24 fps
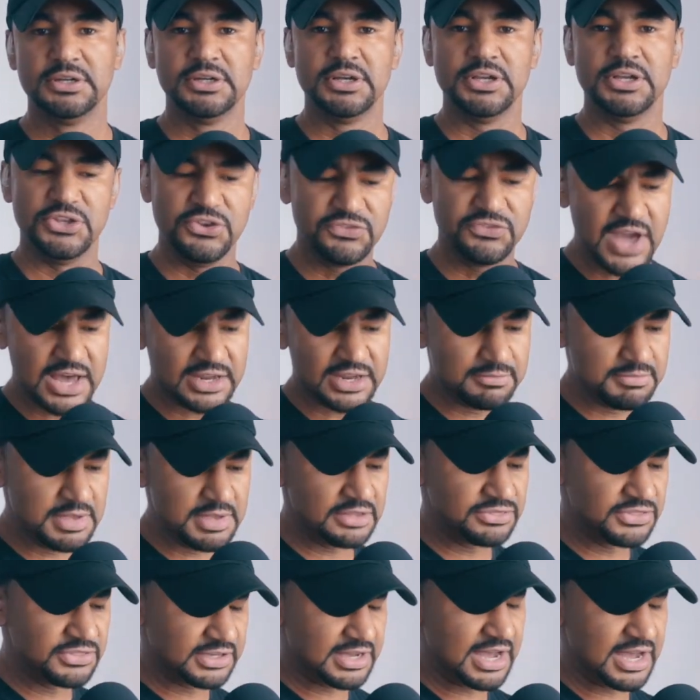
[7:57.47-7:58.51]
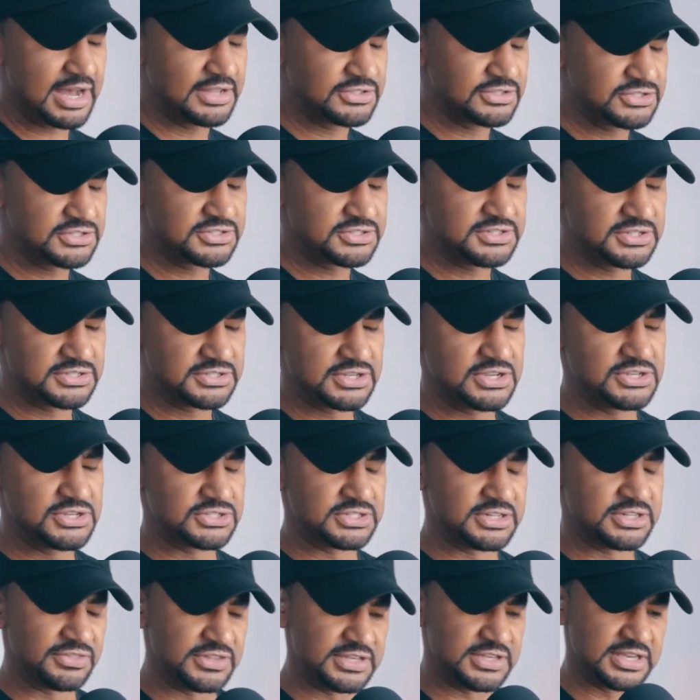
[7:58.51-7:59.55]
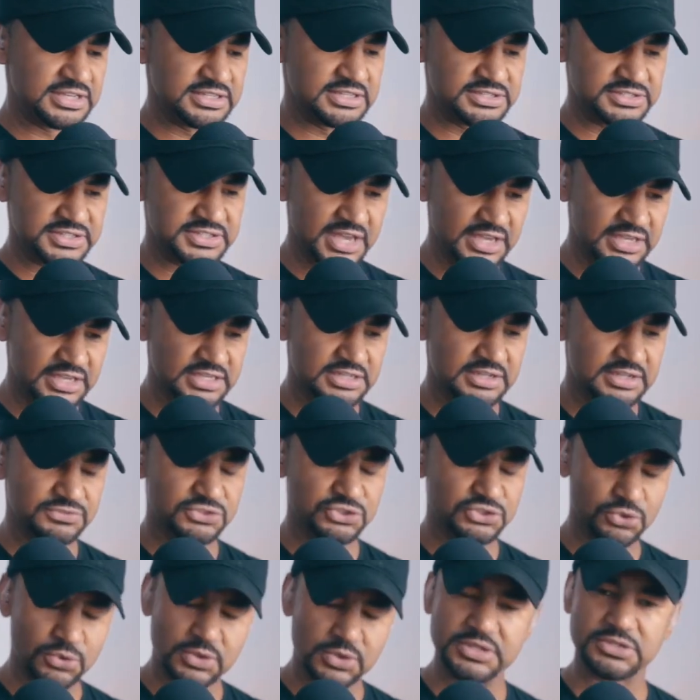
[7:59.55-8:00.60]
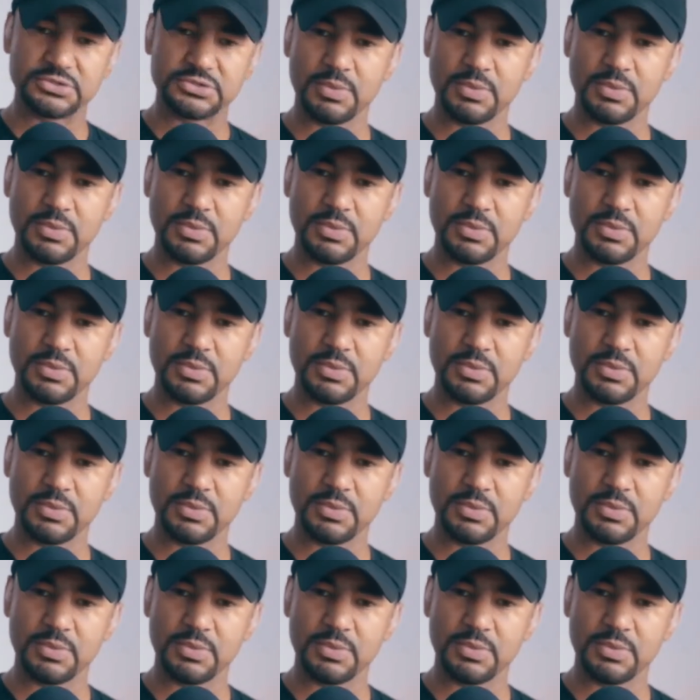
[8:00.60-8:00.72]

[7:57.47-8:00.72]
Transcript: you've got to make the conscious decision and the executive choice